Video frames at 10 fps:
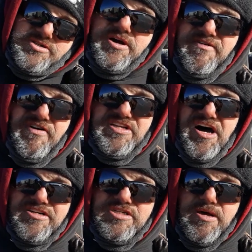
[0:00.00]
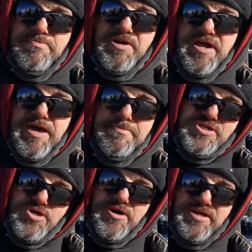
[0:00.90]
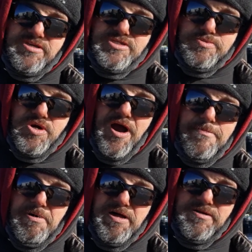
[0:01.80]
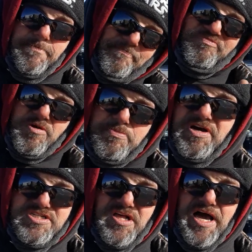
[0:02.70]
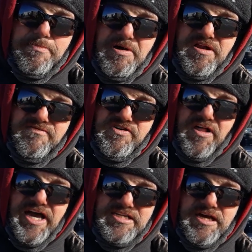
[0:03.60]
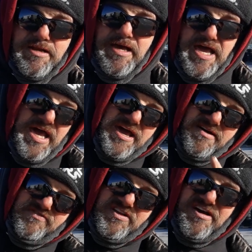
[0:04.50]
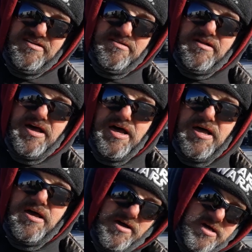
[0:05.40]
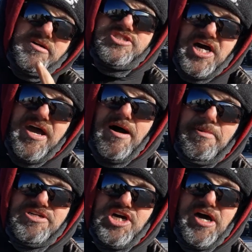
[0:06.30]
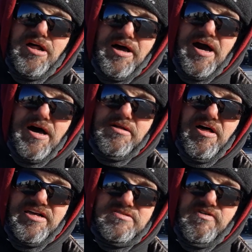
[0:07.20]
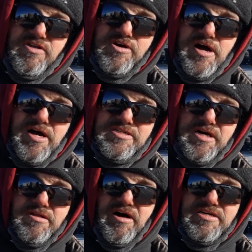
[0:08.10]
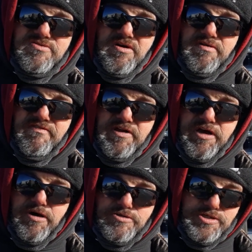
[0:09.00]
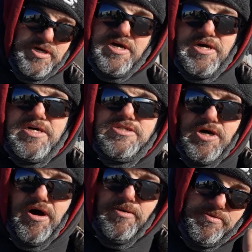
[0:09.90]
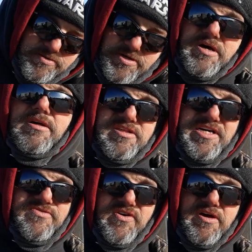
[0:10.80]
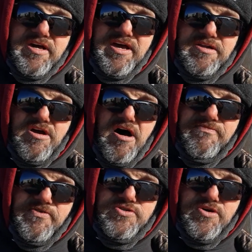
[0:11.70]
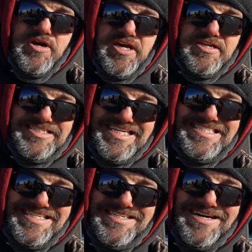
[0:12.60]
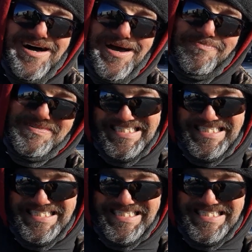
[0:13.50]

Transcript: If I taught you something today, be sure and hit the subscribe button, press the like button if you liked it. If you didn't, check out my channel. I got lots of other content, lots of other videos. So thanks again, y'all, for tuning in to TC Time.